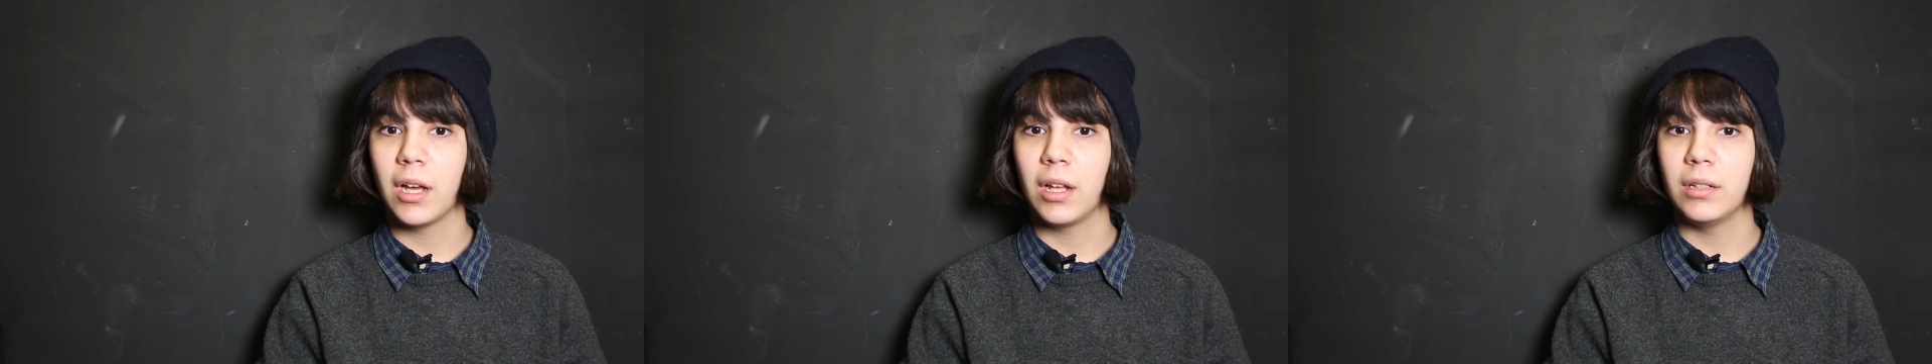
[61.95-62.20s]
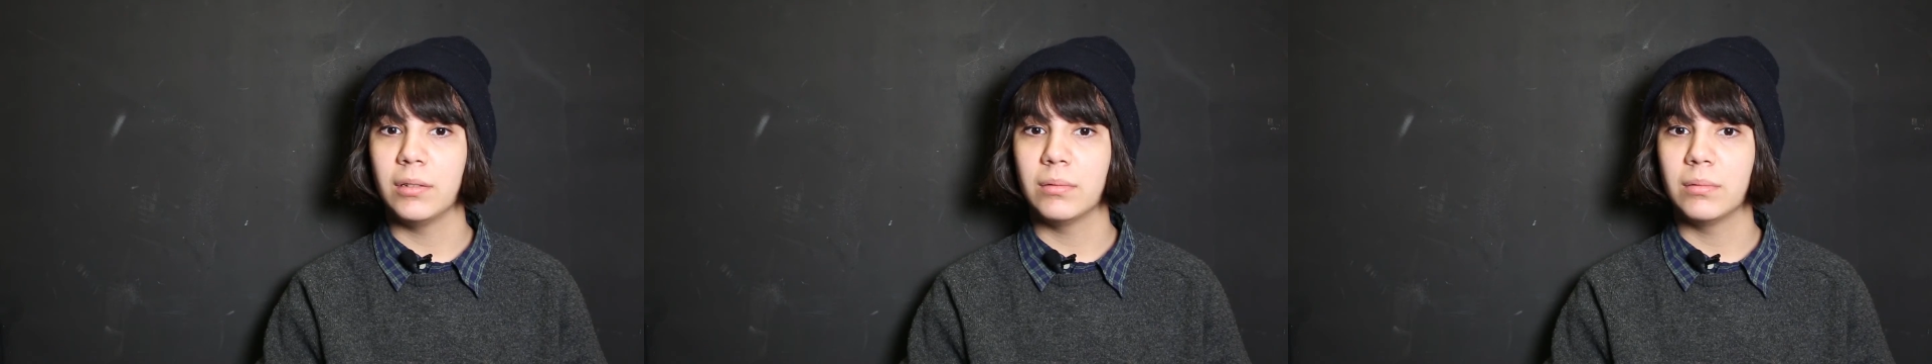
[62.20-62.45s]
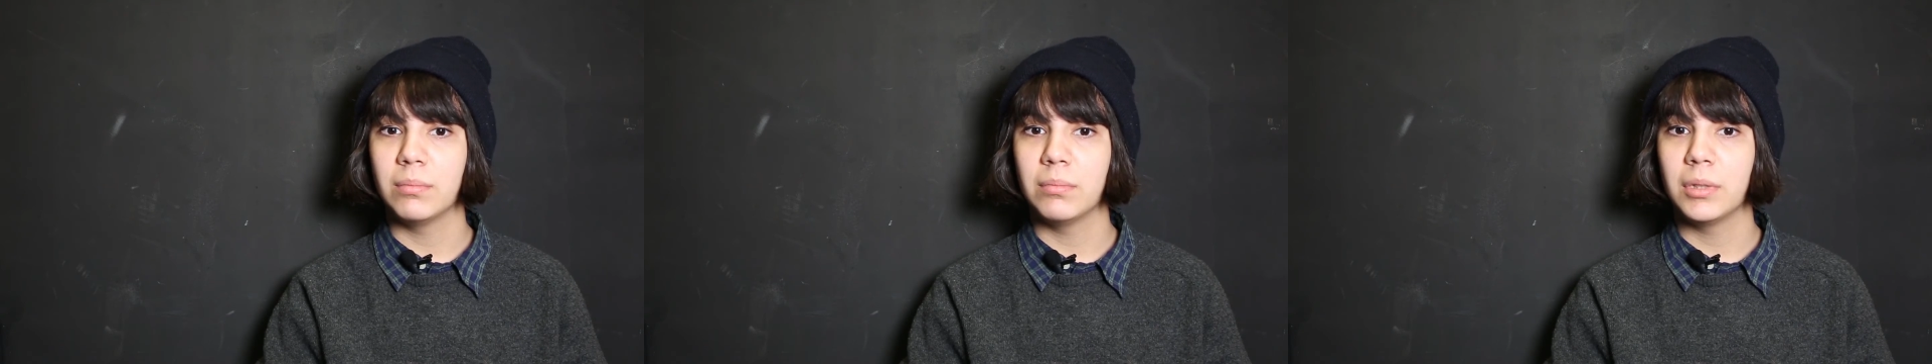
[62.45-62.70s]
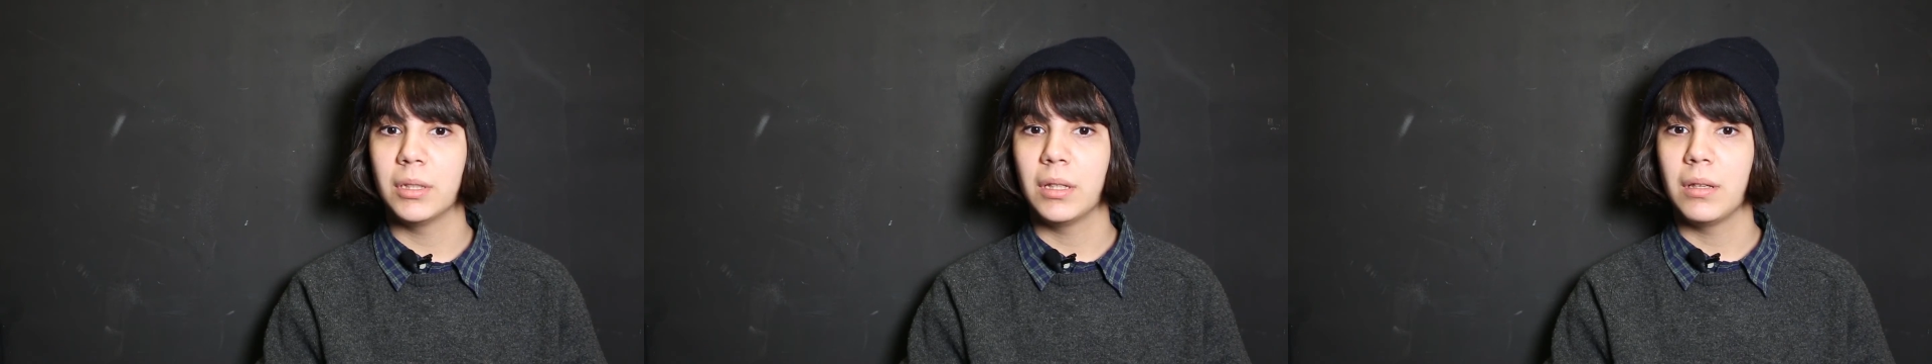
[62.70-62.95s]
on
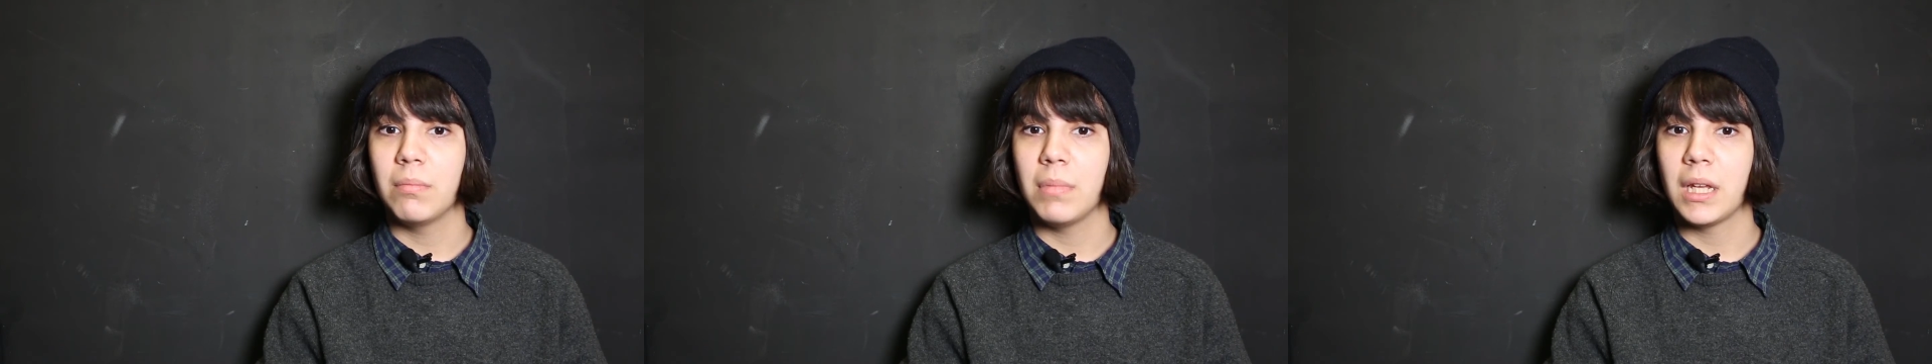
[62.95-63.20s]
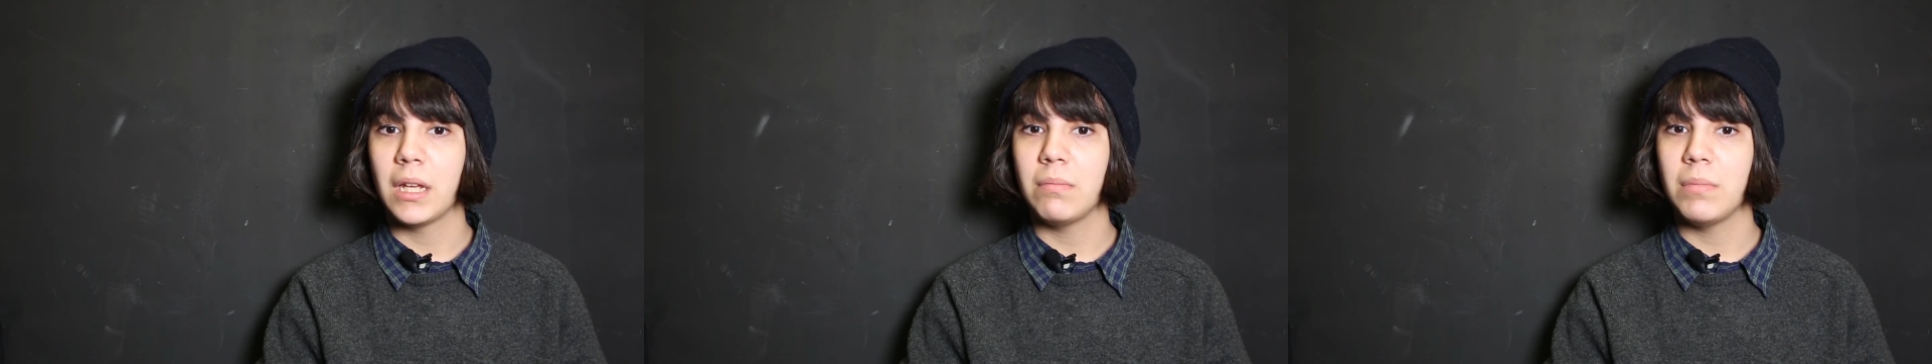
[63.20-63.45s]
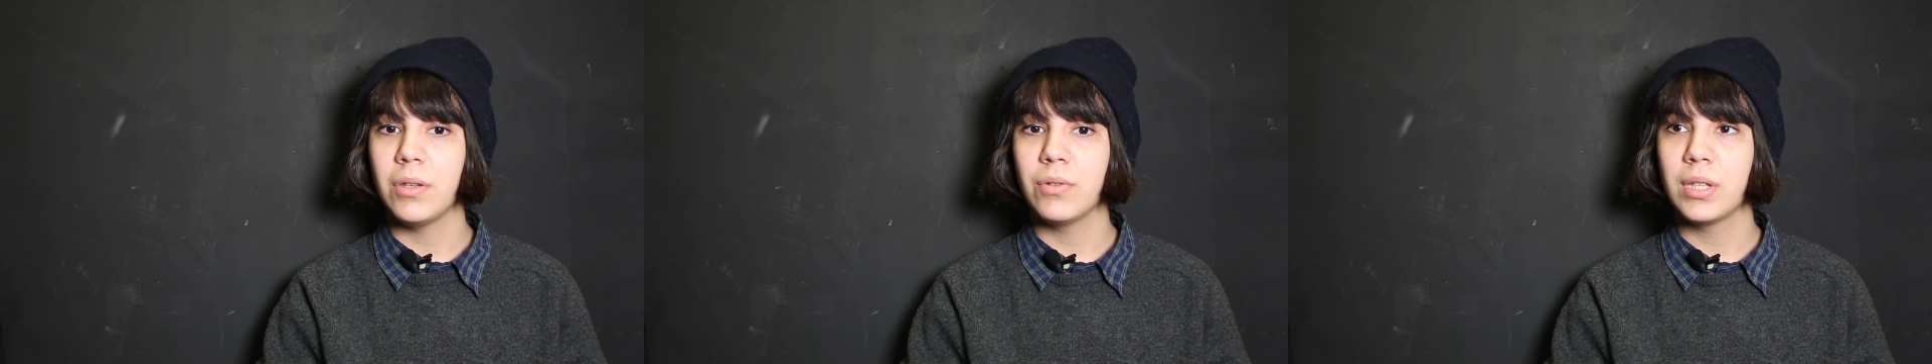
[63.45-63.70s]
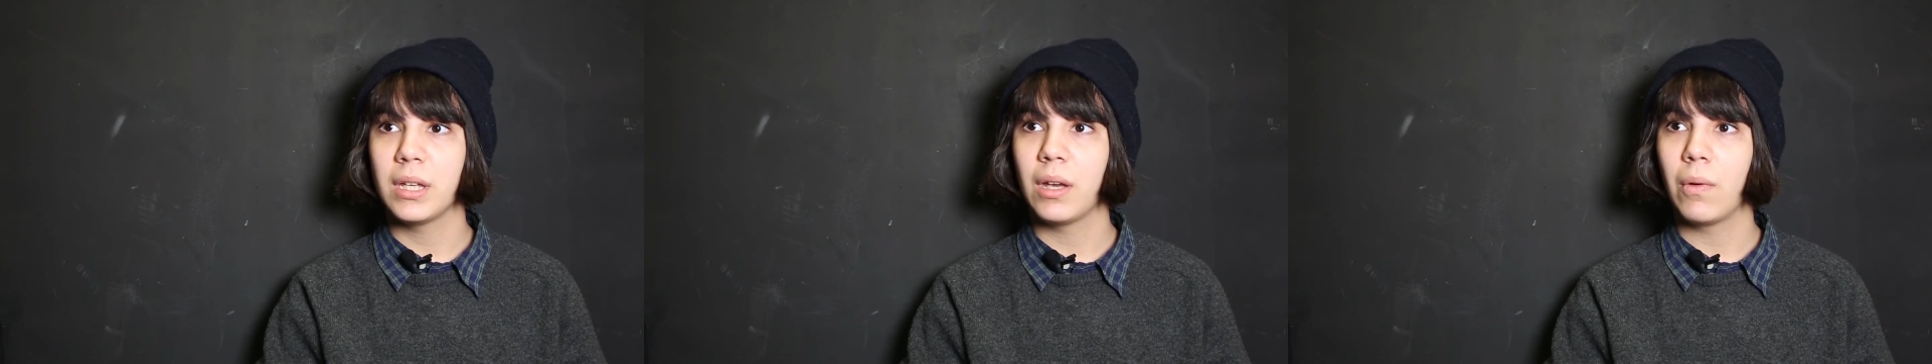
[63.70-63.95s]
making
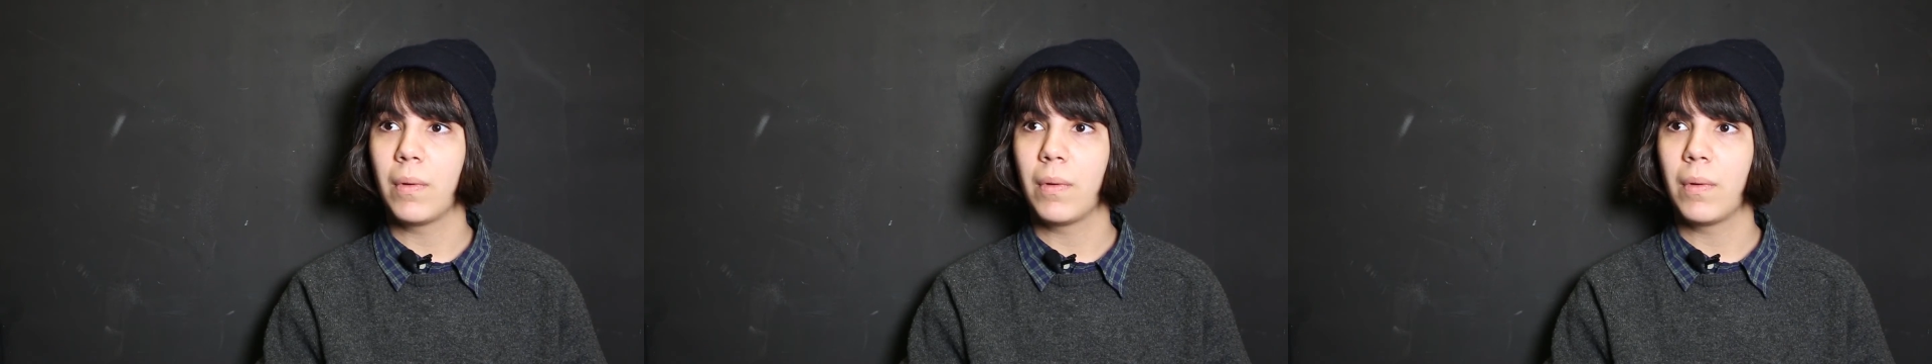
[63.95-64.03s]
music